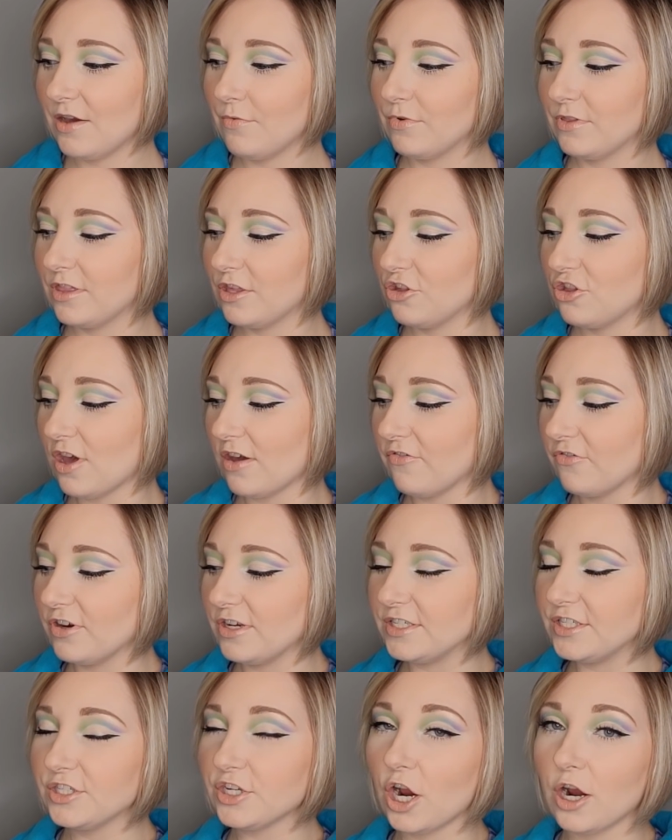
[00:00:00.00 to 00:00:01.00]
with the Jeffree
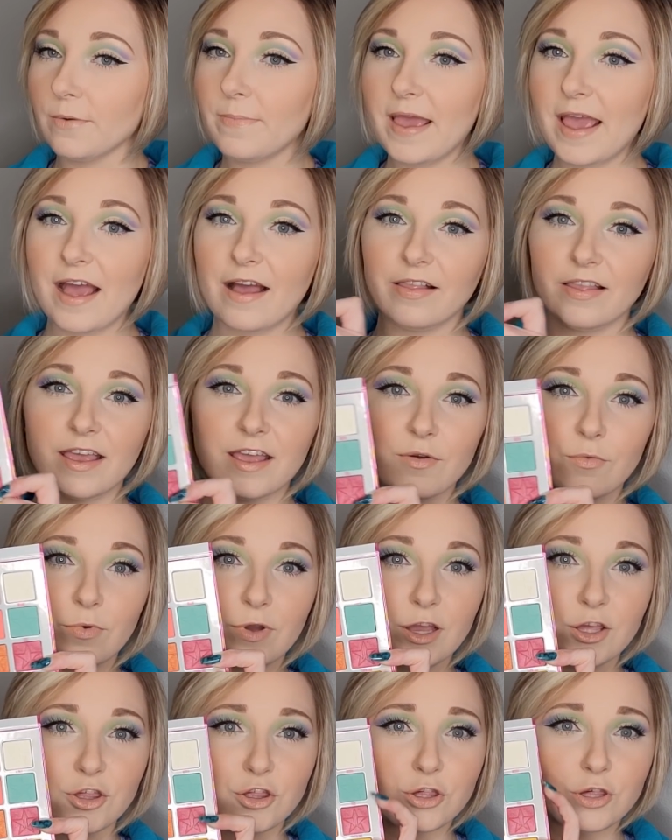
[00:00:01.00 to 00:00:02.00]
Star palette,
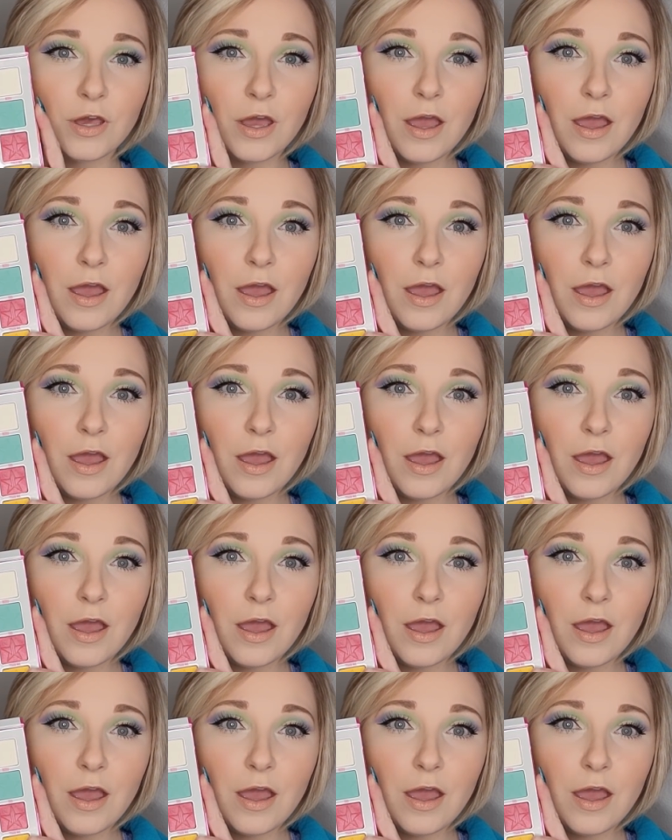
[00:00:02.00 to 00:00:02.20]
which,